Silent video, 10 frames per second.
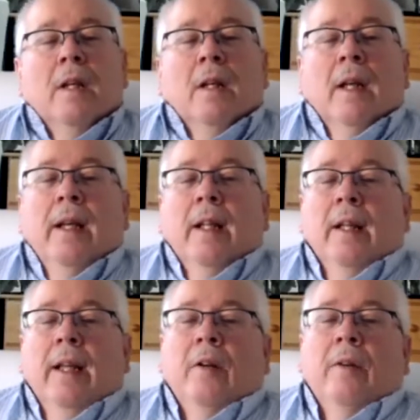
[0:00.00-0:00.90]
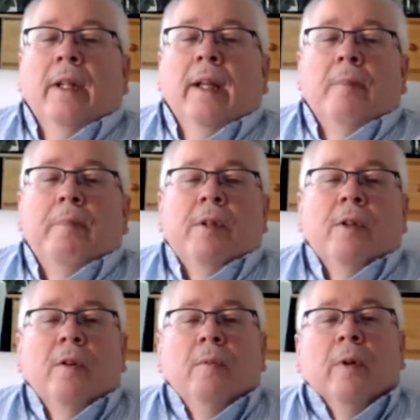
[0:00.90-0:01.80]
And then later in the
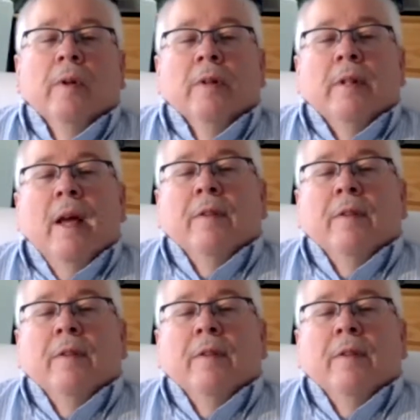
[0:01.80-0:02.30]
episode, we're going to have a